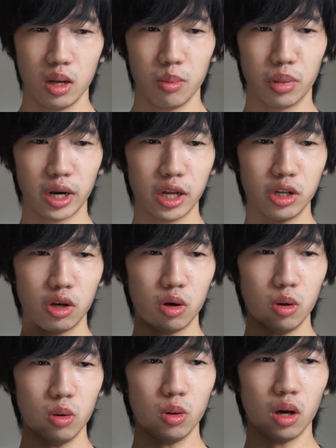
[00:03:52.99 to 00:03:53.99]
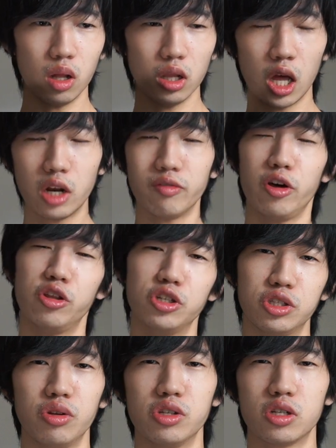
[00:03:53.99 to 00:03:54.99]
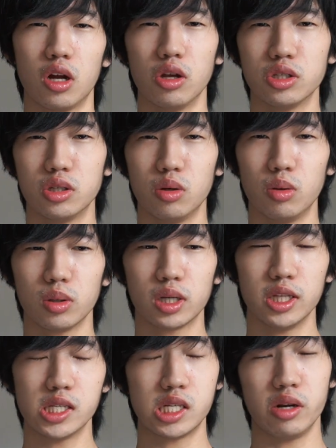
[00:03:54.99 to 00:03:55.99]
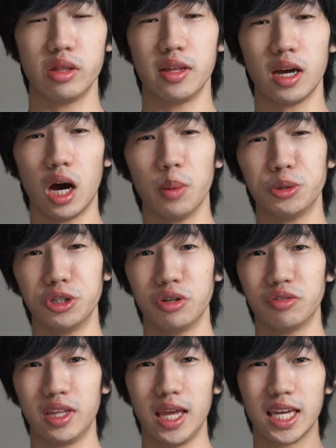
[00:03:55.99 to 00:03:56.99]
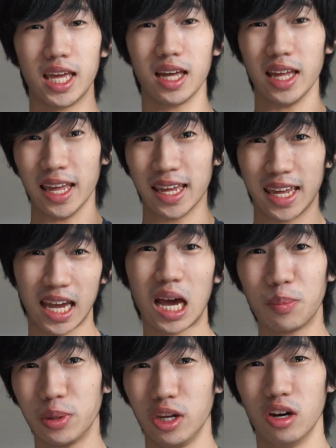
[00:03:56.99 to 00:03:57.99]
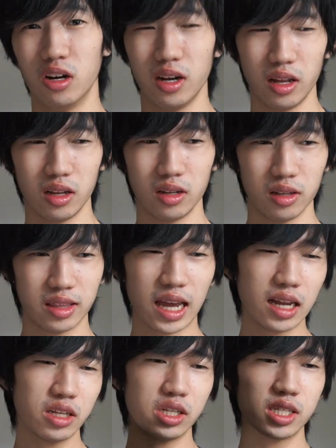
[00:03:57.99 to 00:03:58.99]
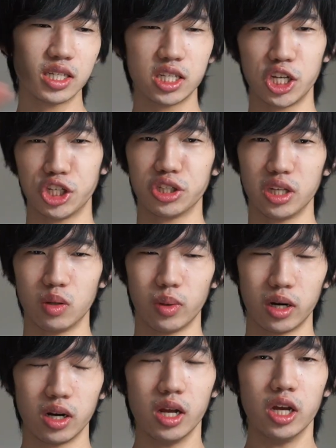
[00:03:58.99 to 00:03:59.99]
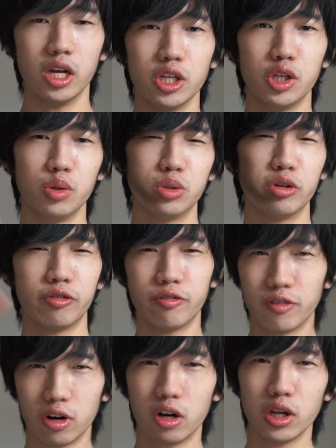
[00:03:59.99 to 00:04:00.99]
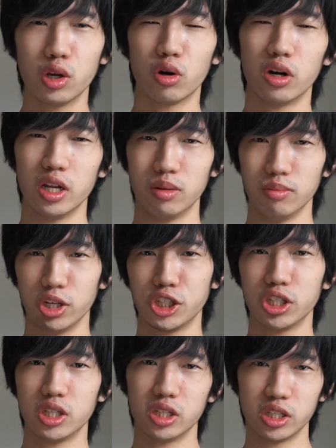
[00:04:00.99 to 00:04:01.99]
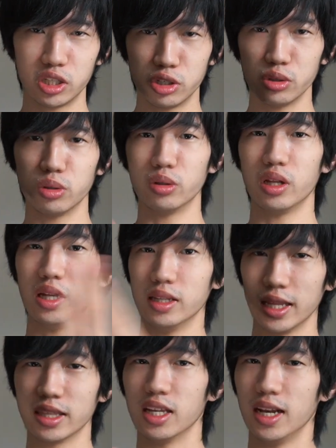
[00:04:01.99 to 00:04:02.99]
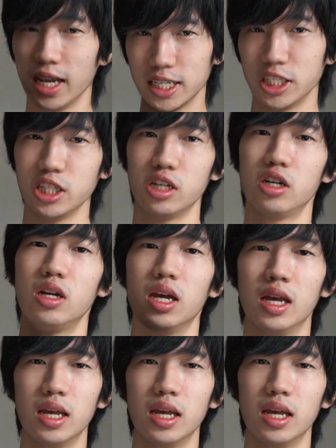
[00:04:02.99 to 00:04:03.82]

But I know a lot of other students are also considering the option of taking a gap year, and that is essentially where you defer your admission till uh, like the next year.